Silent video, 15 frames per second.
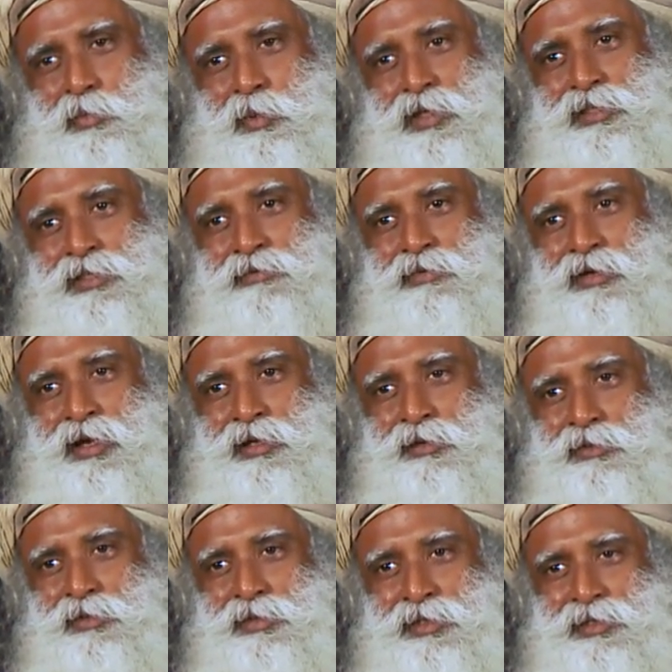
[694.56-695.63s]
two parts of
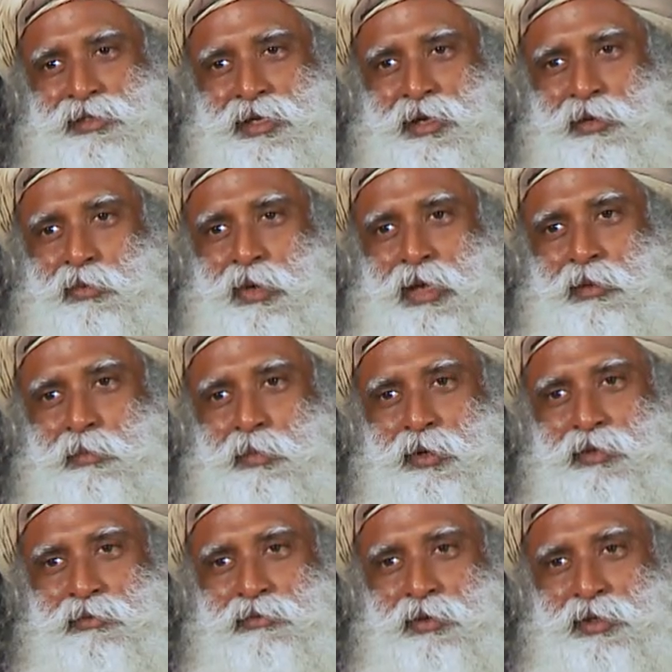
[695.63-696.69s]
hydrogen and
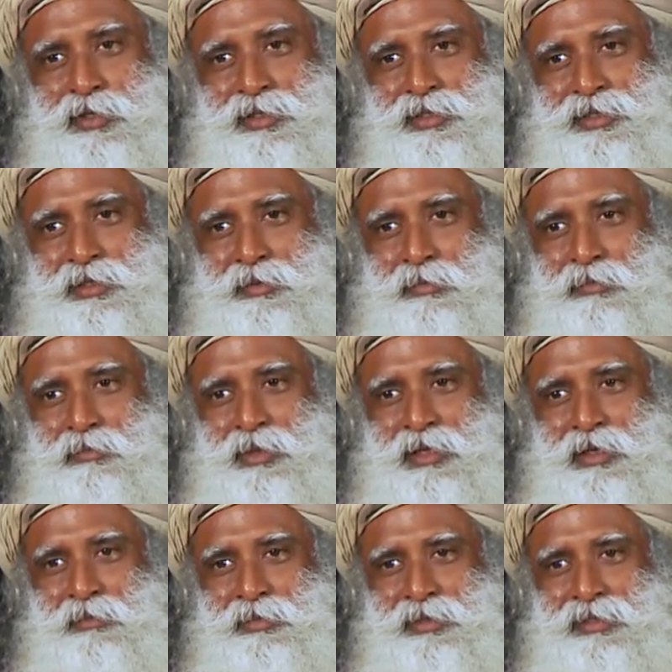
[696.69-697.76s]
one part of oxygen
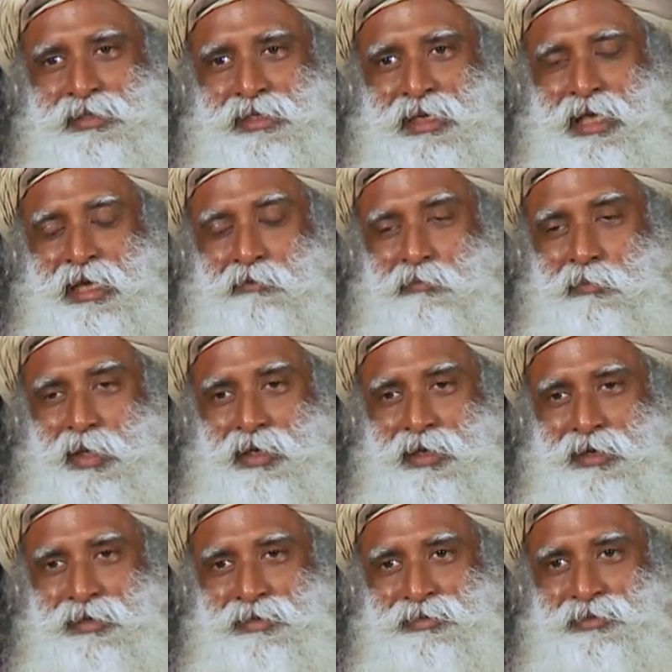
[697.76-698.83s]
becomes
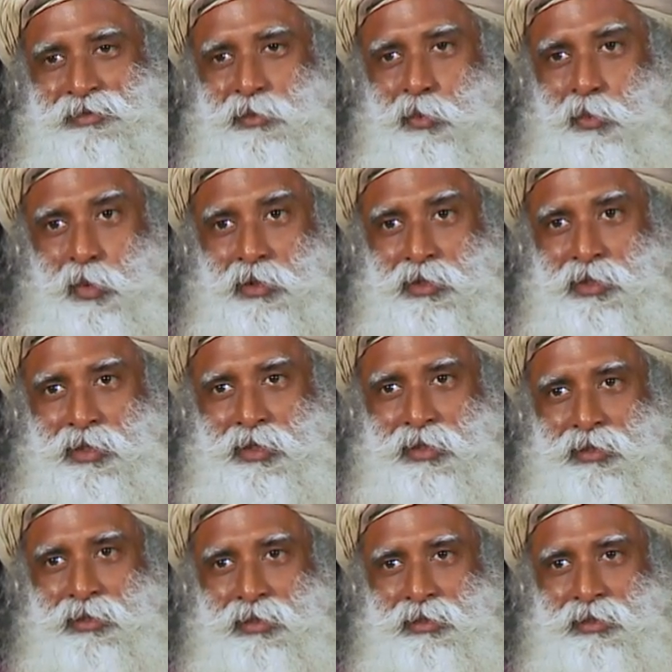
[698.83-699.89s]
life-making
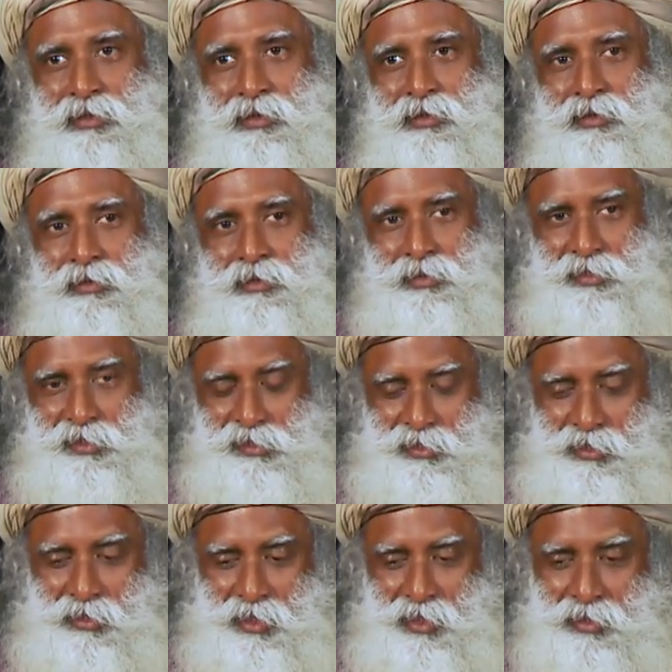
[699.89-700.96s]
water?
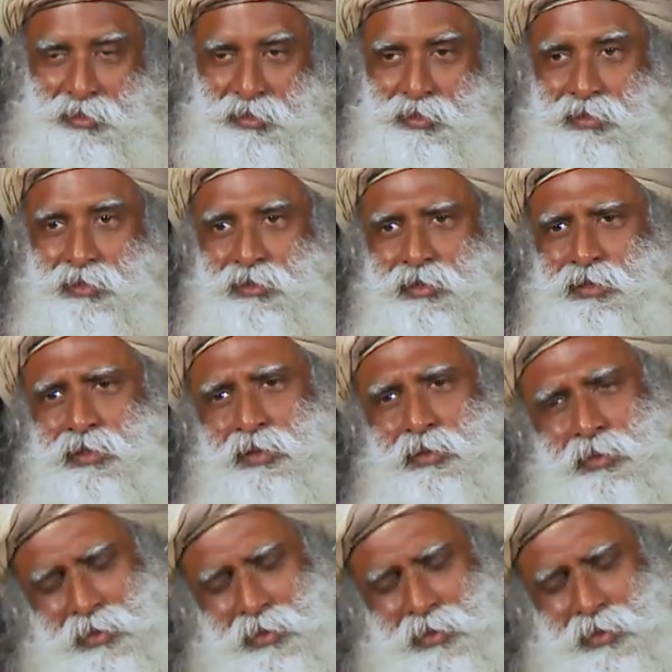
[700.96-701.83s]
This is grace.